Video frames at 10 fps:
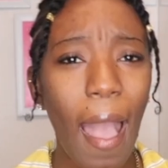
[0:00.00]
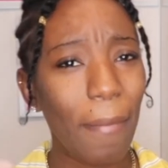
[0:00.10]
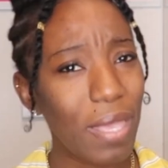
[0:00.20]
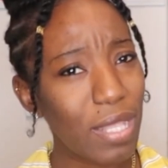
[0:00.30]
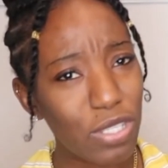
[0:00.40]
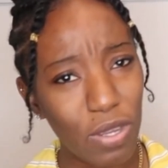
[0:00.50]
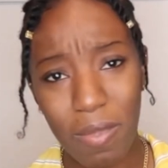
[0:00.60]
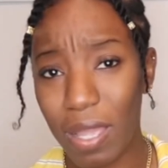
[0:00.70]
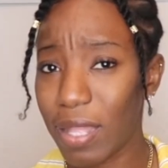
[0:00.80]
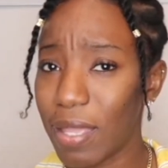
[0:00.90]
I mean, in
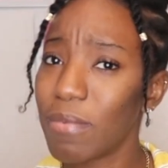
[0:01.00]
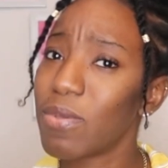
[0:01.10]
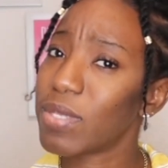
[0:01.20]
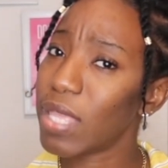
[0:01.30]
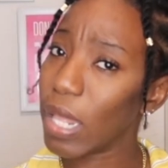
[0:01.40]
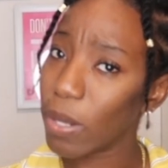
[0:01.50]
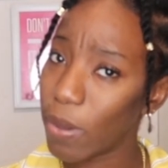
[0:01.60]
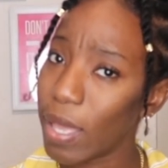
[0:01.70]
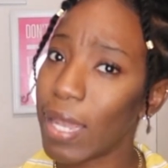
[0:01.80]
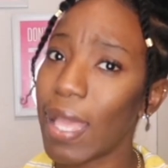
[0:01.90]
Jamaica they use the
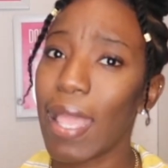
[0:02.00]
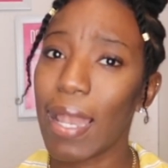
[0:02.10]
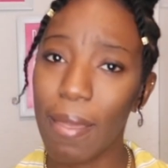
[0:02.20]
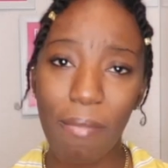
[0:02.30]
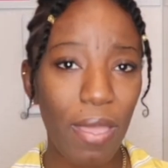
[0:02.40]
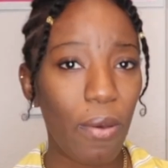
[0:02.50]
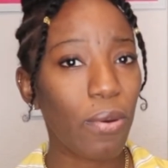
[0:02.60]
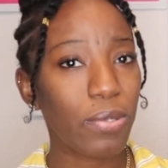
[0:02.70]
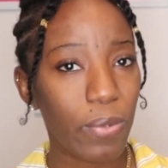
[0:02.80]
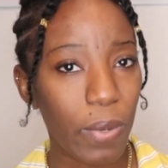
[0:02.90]
LOL and
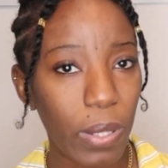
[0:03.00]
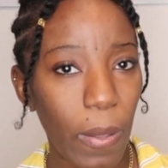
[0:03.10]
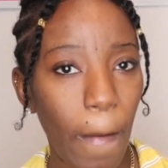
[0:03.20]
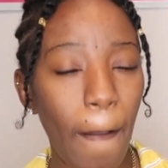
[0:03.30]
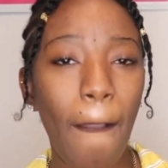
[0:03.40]
LMAO too, you know,